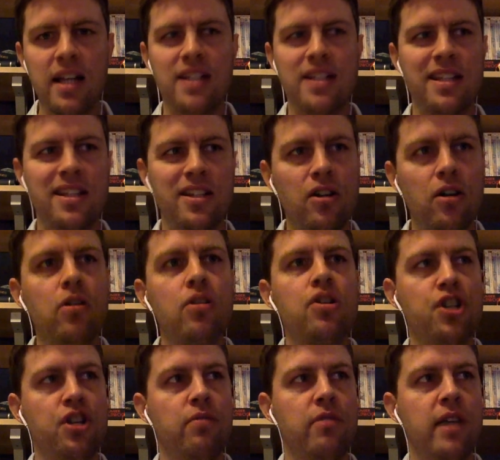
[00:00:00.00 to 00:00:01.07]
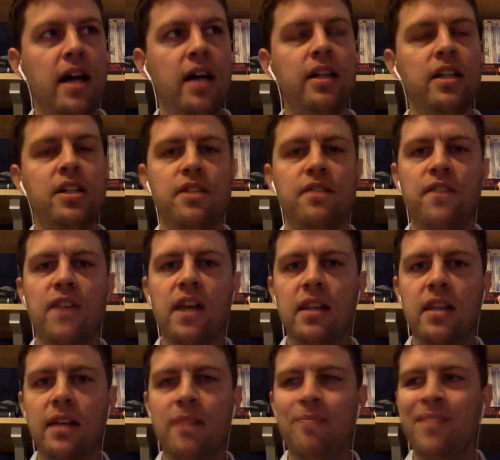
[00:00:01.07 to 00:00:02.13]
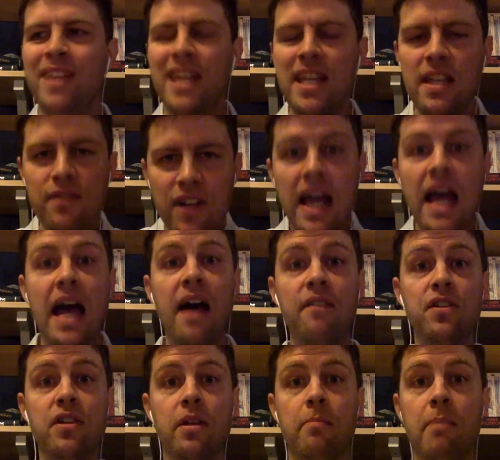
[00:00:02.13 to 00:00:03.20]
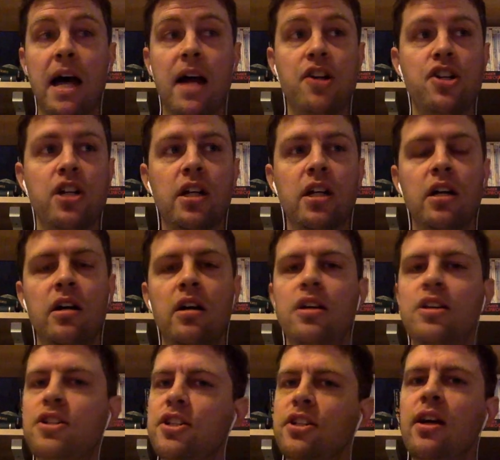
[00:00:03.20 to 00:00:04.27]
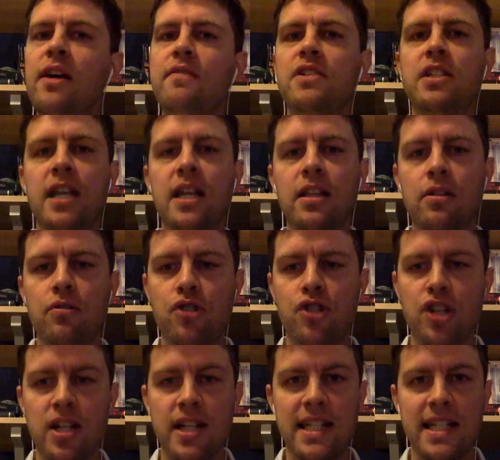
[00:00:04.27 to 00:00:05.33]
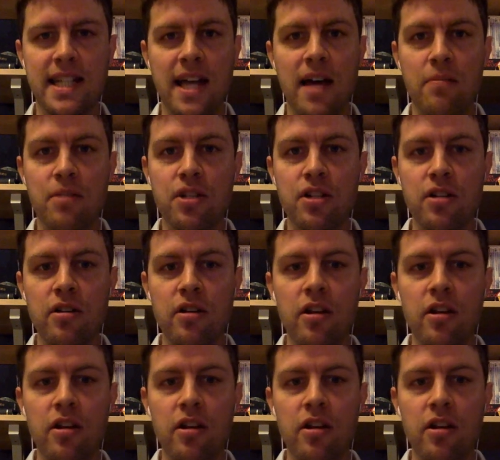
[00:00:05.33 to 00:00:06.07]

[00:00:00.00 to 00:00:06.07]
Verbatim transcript: It's the dog shit reality. It's the fact that even after the magic, you still have to take those shitty steps.